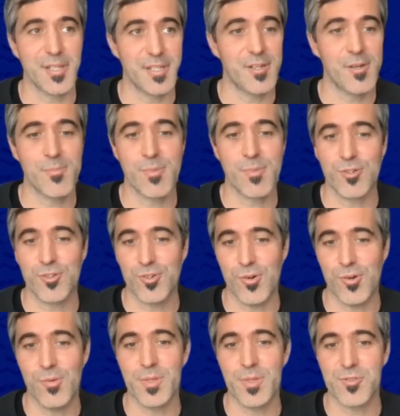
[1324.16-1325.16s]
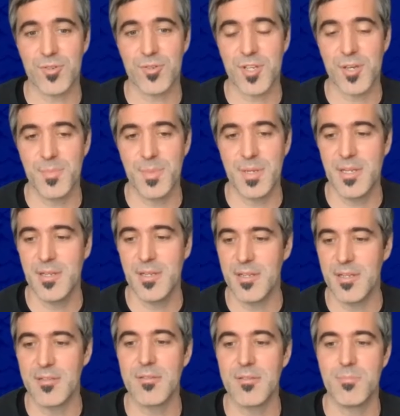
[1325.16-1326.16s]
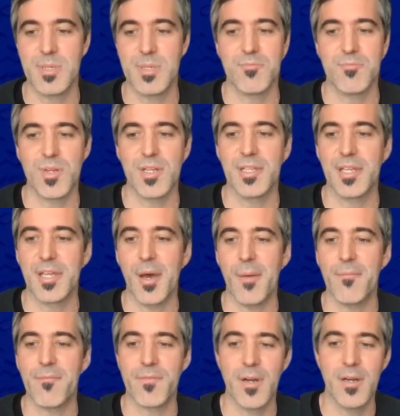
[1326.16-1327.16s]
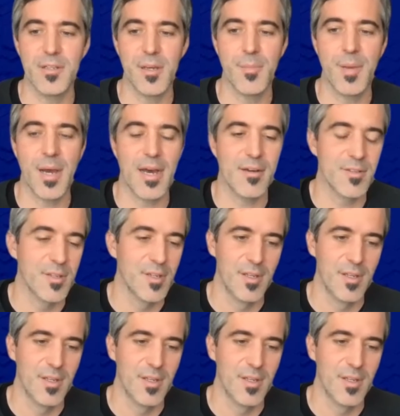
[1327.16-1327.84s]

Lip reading: commercial open source company, need to be really upfront about